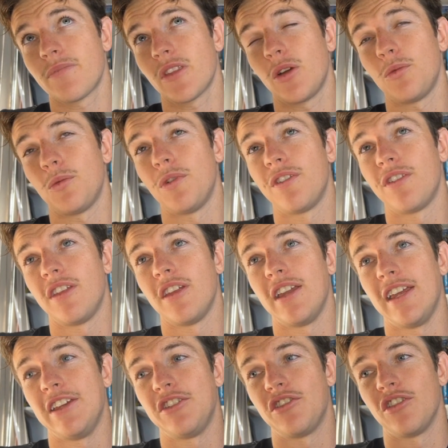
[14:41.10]
was that
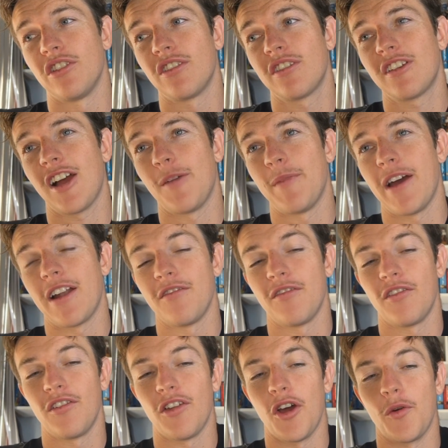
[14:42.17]
he's just come out
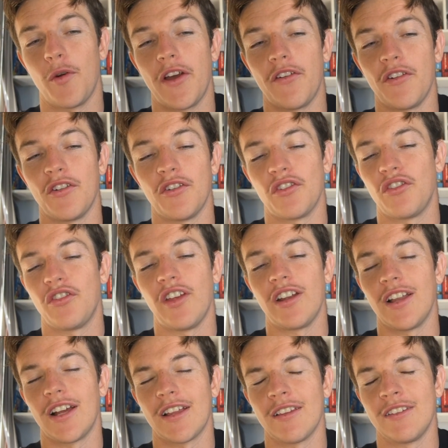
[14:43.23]
of nowhere and just said it,
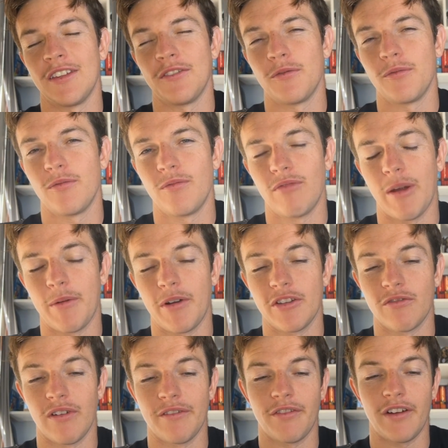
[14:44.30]
like as if Rabbitohs
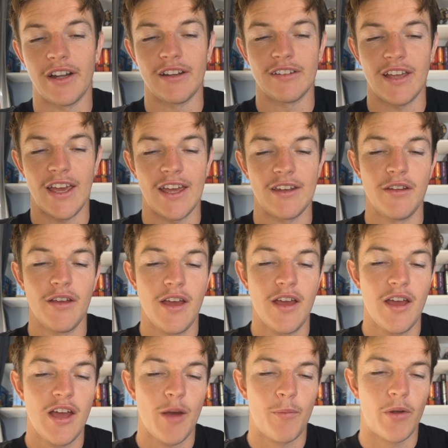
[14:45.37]
rent-free in his head.
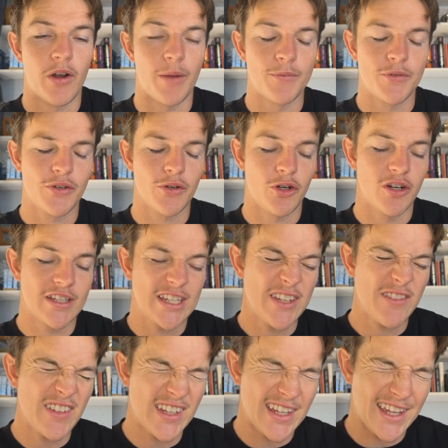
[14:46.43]
But I'm sure,
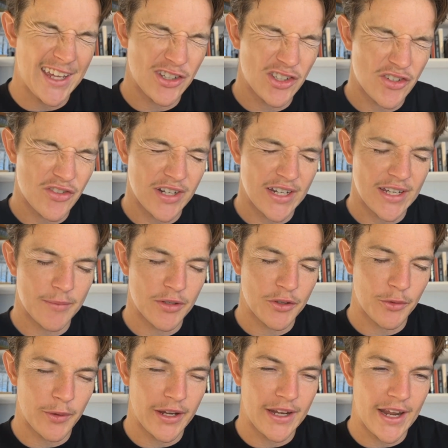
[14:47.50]
given the history
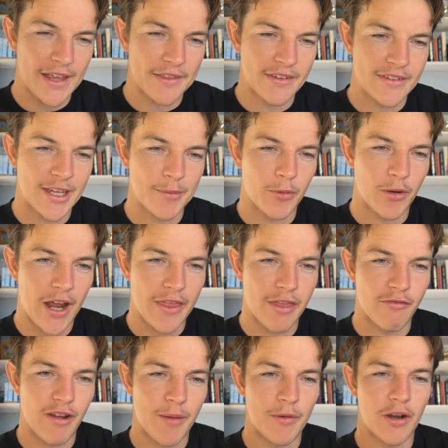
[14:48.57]
between Anthony Seibold and the
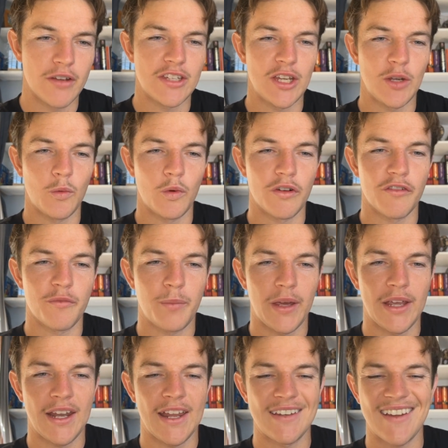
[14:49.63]
Rabbitohs, he would have
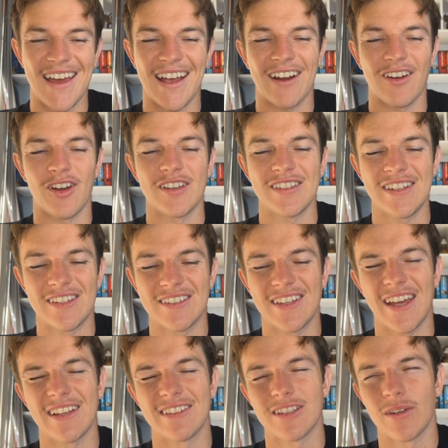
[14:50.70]
been antagonised into
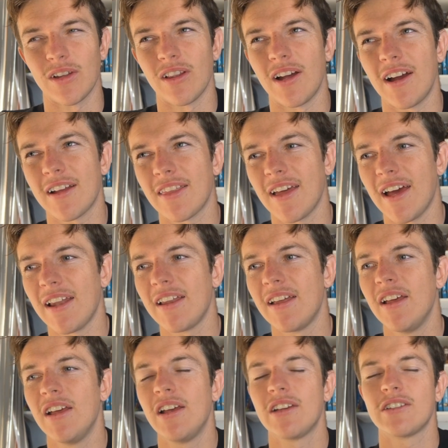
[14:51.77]
saying something like that.
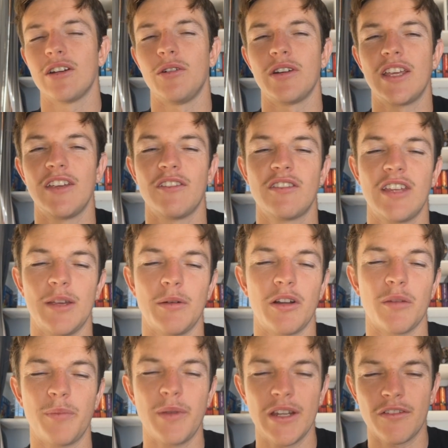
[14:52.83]
So I'll give Seibold a
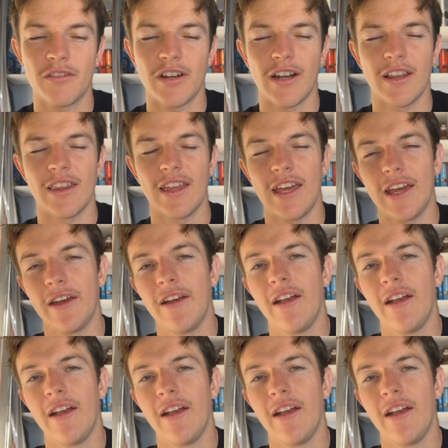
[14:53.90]
bit of credit there.